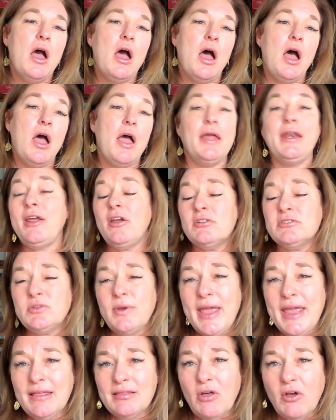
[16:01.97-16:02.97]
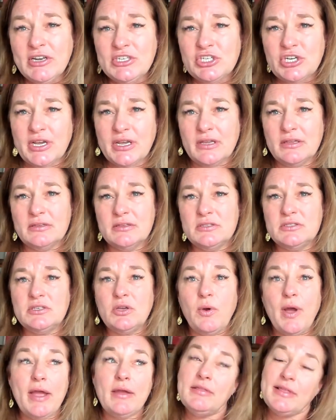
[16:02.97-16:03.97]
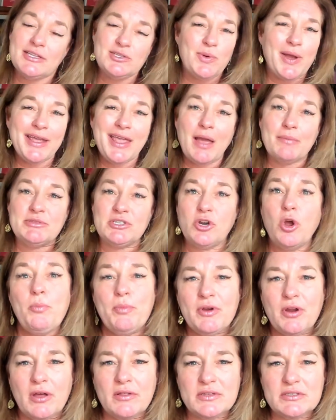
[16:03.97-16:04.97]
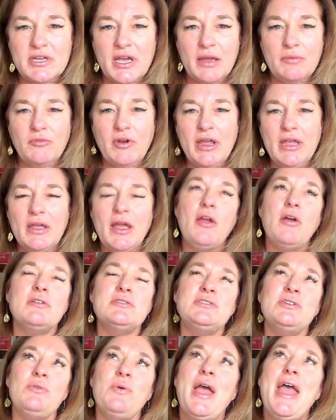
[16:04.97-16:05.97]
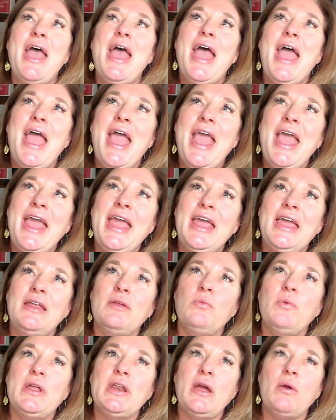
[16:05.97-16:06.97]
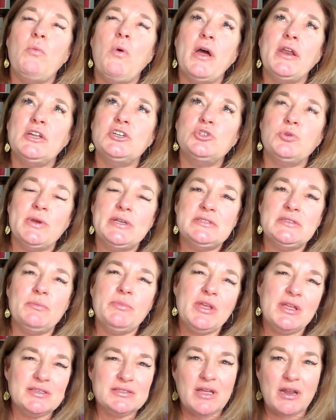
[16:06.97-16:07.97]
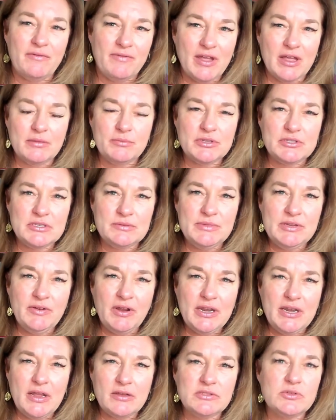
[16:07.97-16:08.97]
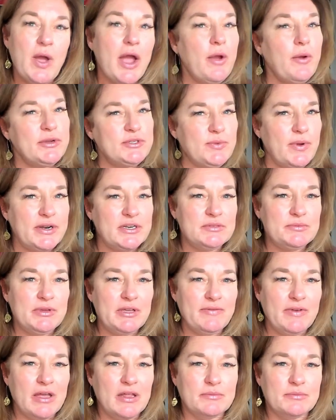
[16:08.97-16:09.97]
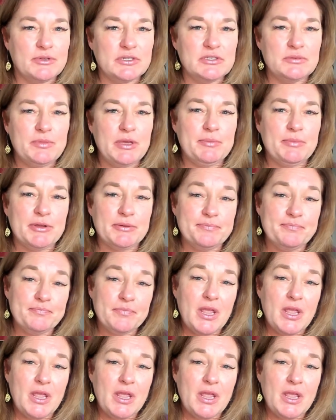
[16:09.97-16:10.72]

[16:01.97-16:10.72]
And I also hate launching. So that's why I kept it open all the time, right? I also hate when I want to join something that's not available to me right now. So I always wanted to be available to people.